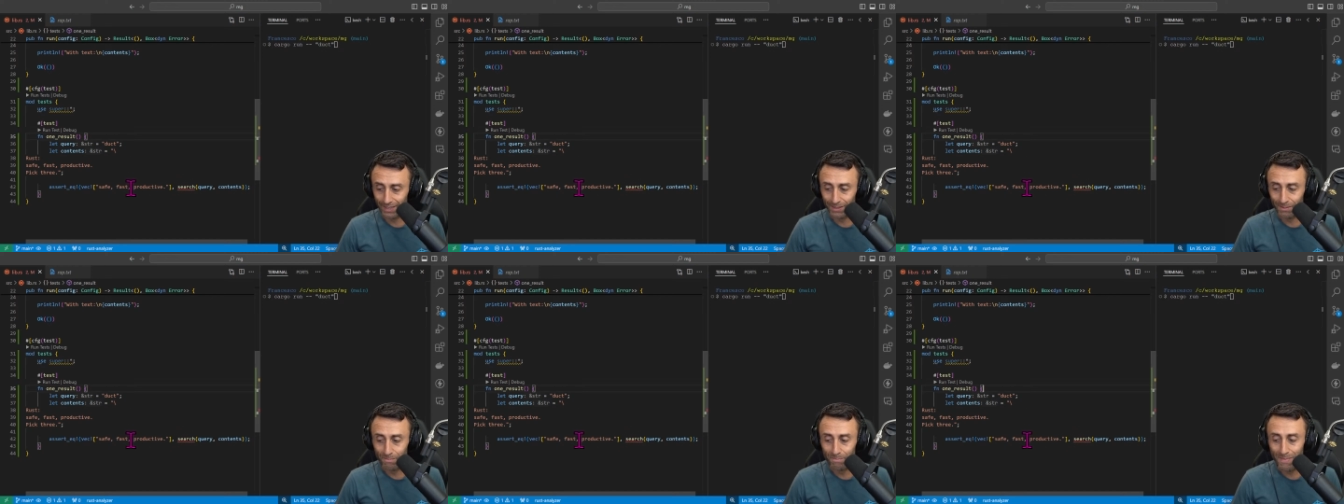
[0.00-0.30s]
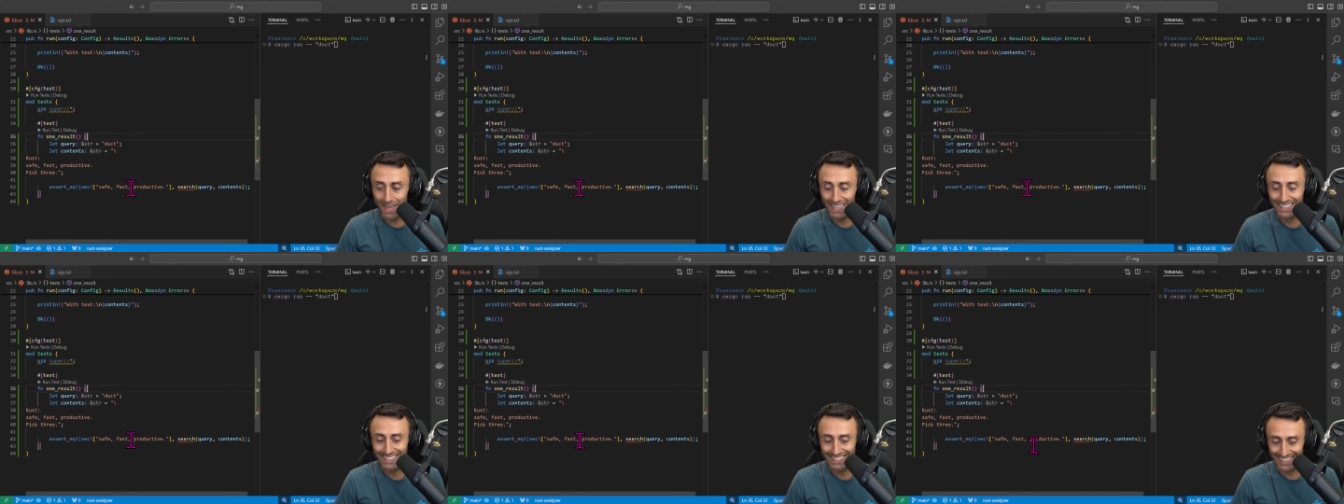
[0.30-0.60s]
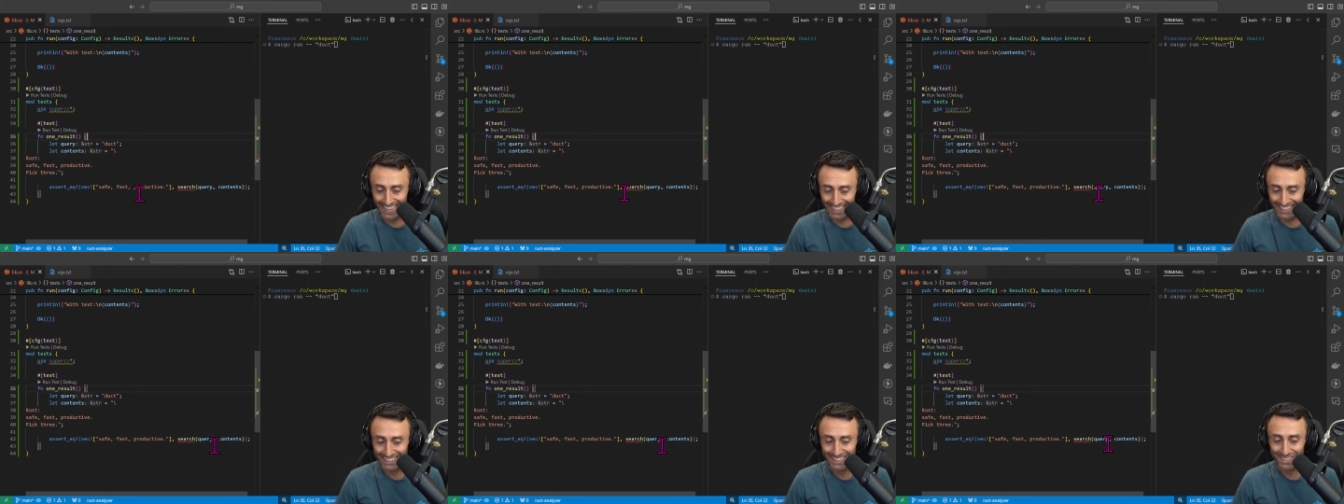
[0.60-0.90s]
makes
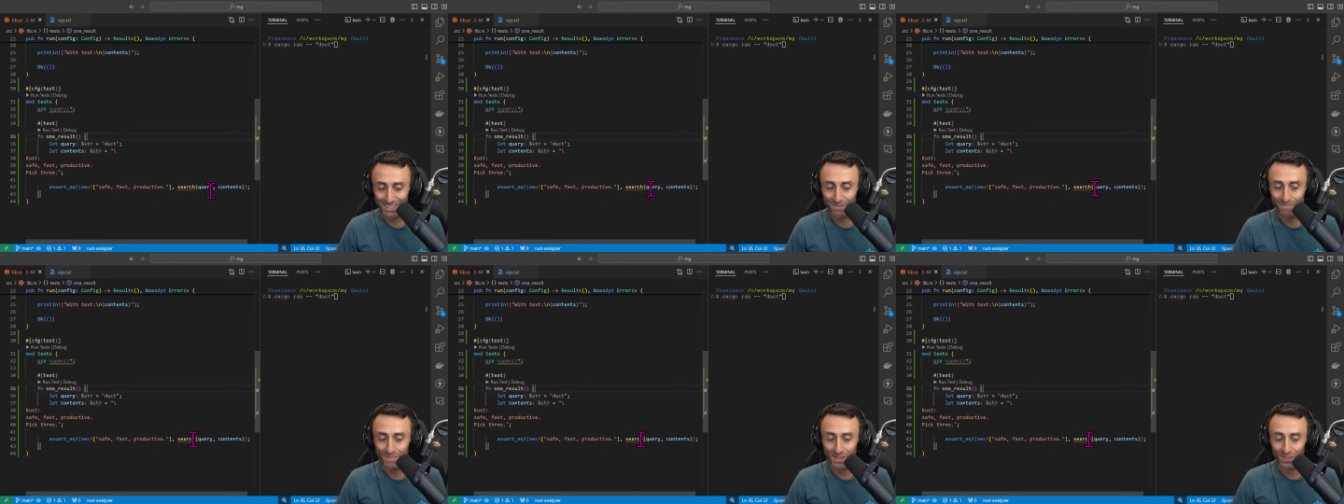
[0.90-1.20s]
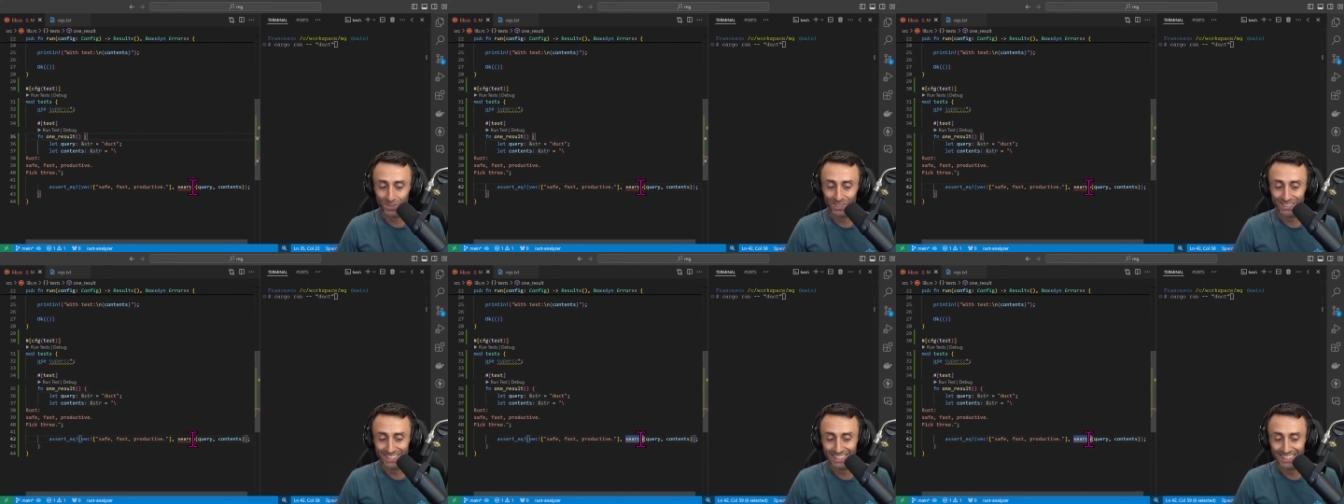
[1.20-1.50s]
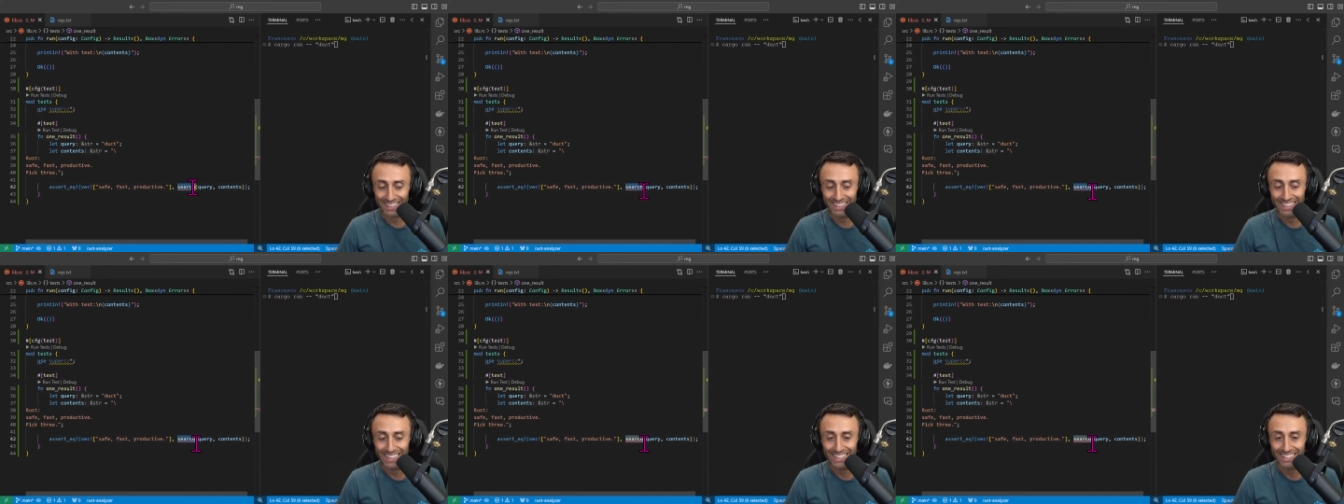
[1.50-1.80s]
sense because
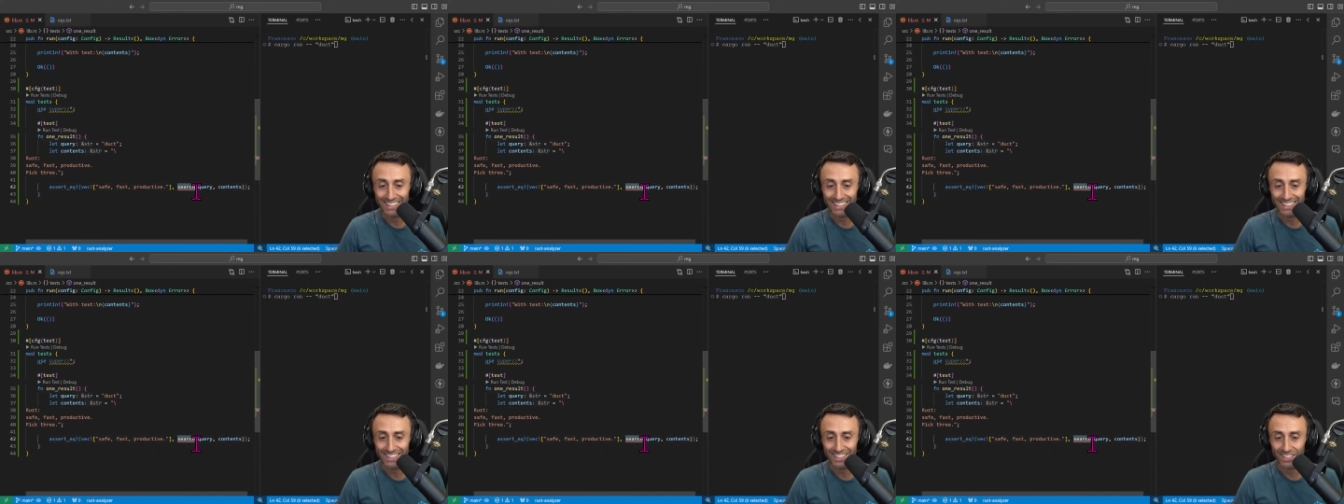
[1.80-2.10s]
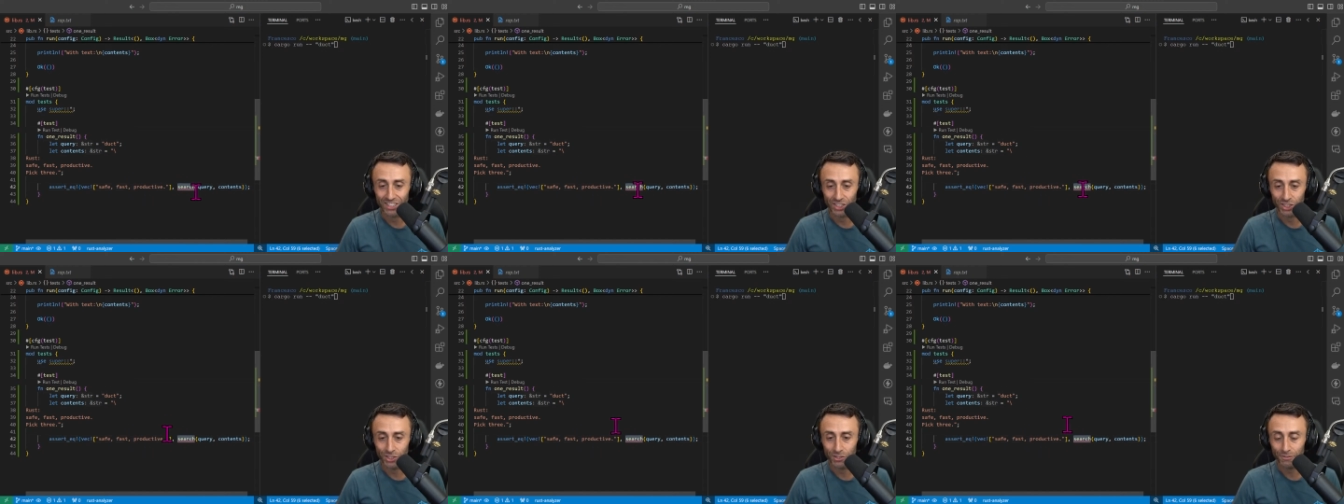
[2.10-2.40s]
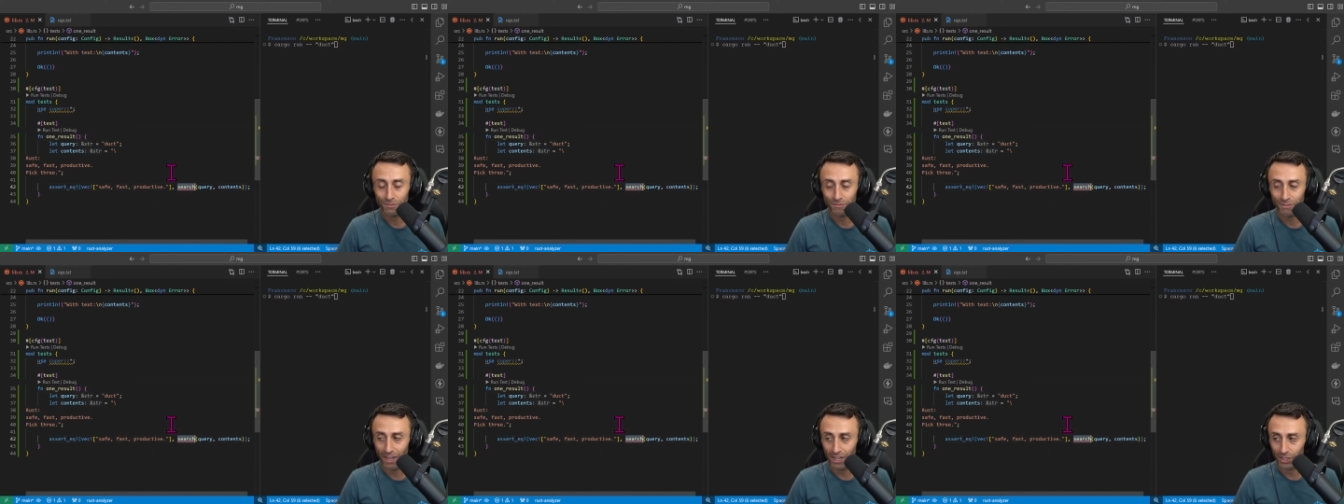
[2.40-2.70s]
this search
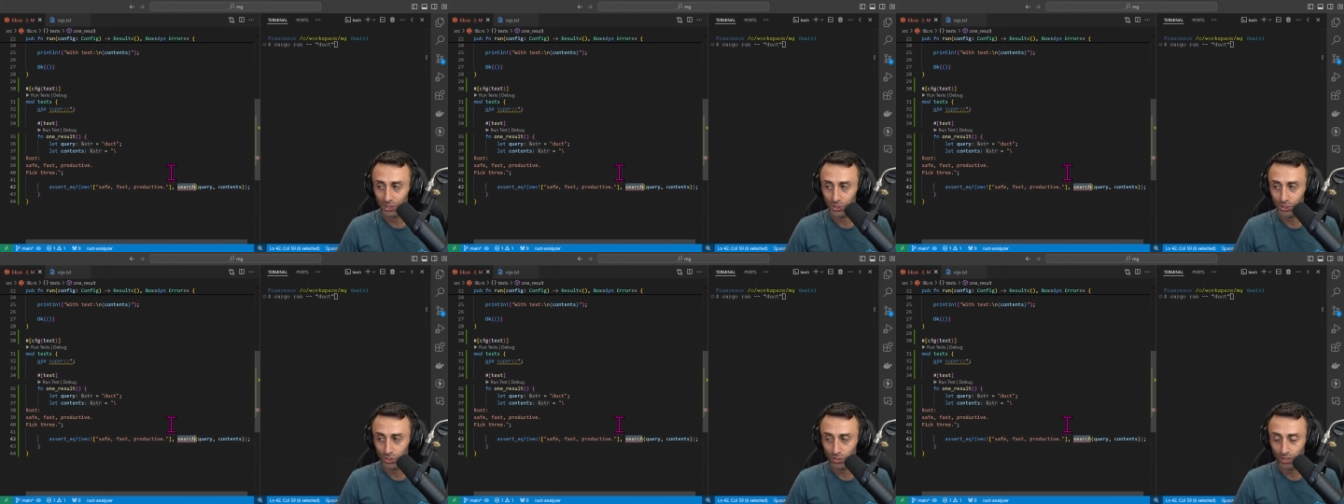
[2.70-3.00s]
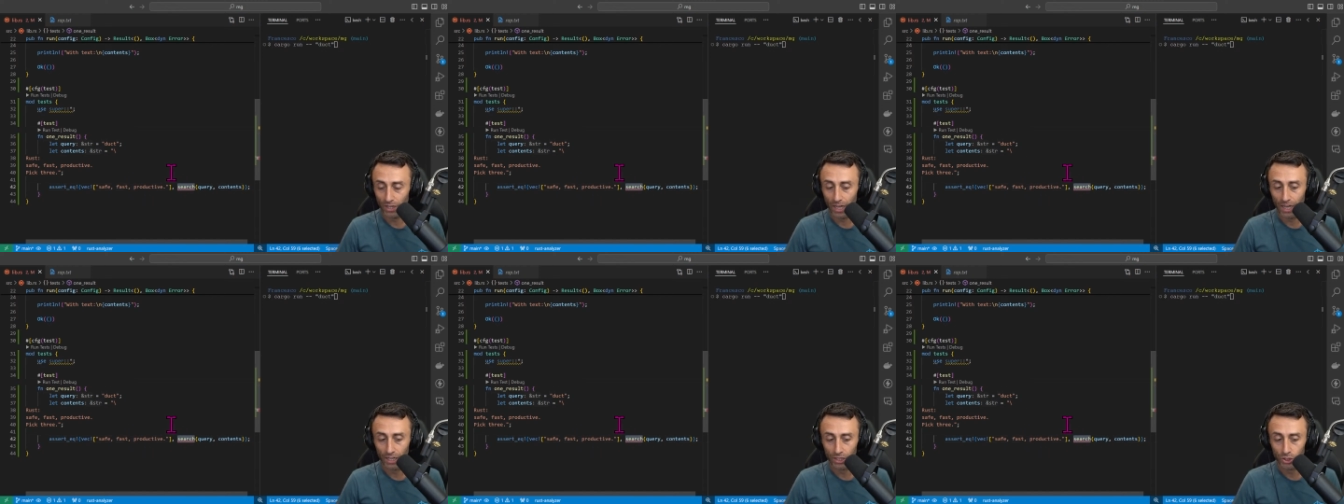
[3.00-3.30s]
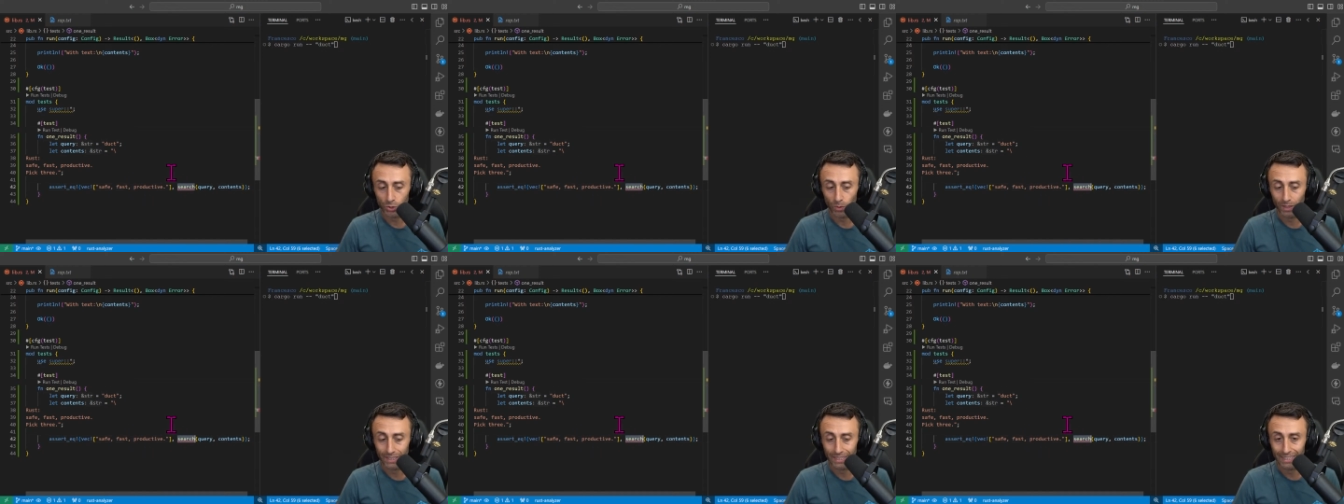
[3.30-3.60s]
function
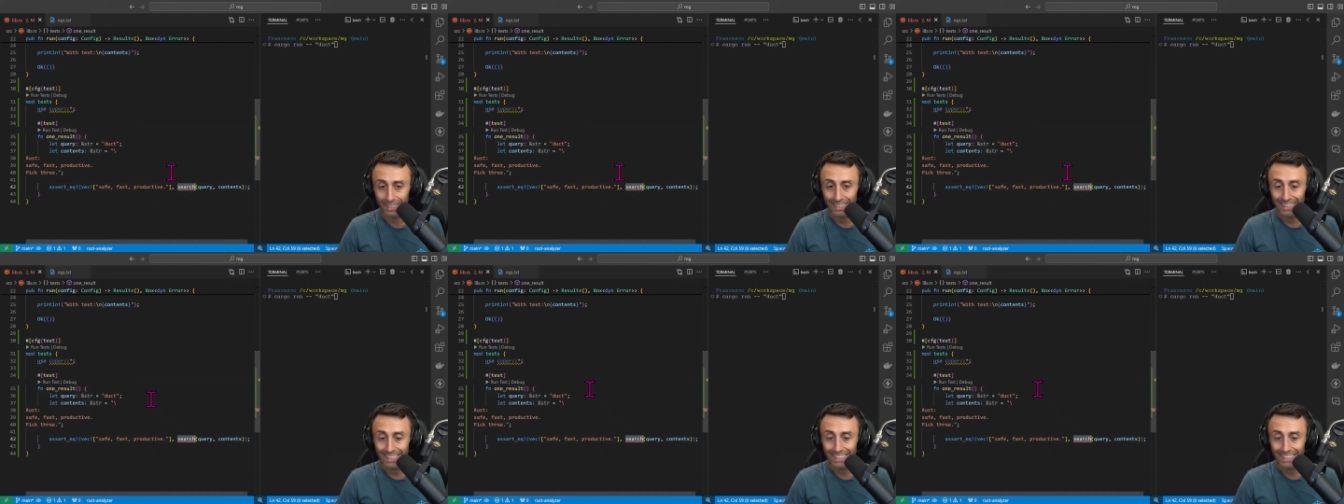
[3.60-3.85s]
actually